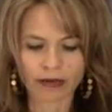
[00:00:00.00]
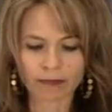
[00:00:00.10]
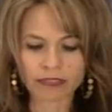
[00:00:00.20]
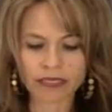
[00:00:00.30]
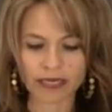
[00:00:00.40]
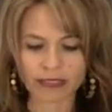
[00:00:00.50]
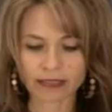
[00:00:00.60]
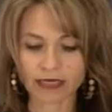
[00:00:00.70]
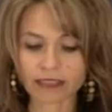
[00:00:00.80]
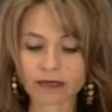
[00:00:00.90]
Number
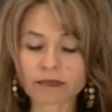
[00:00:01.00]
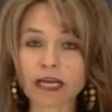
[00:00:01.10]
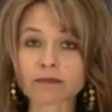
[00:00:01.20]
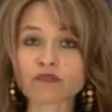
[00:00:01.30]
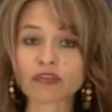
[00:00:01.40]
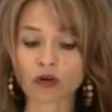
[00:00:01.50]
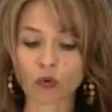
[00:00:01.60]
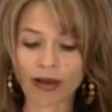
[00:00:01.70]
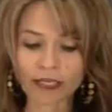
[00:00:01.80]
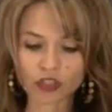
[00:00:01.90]
six, I sometimes feel
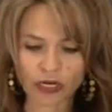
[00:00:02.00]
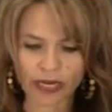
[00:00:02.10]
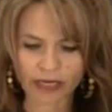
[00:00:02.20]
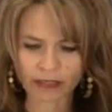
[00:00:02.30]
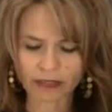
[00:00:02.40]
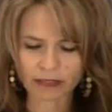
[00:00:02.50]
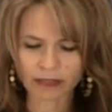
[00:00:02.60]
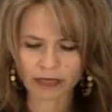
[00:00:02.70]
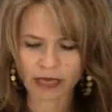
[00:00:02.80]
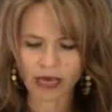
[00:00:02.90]
quite drained
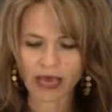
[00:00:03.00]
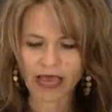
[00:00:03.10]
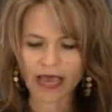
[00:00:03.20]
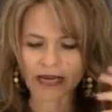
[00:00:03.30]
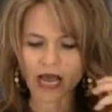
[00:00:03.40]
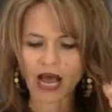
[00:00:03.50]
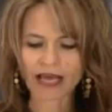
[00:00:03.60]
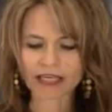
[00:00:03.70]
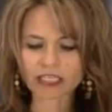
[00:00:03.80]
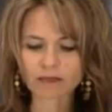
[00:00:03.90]
and
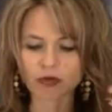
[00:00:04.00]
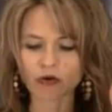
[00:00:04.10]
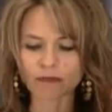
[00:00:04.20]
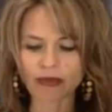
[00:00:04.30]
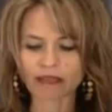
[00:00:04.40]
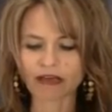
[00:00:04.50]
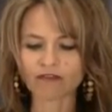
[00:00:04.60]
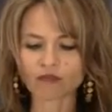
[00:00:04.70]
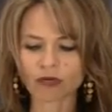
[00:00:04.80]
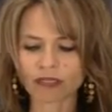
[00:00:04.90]
I explode at my
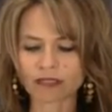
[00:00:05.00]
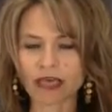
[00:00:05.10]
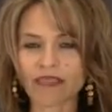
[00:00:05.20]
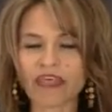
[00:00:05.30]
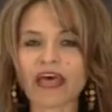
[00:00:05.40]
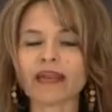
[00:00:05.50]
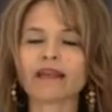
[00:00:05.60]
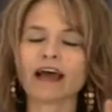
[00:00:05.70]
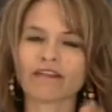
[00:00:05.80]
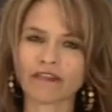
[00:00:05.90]
loved ones and
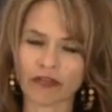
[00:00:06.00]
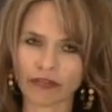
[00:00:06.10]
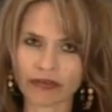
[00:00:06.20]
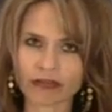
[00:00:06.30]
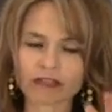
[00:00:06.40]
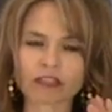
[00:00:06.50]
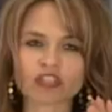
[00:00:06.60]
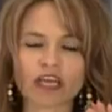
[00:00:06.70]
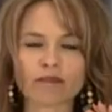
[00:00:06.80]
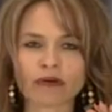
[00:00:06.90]
then I feel the guilt and
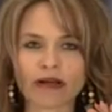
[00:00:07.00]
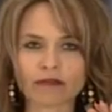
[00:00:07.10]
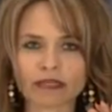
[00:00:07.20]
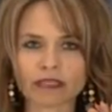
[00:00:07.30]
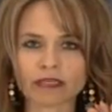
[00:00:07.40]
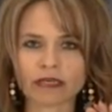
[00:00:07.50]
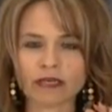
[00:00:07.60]
shame around it.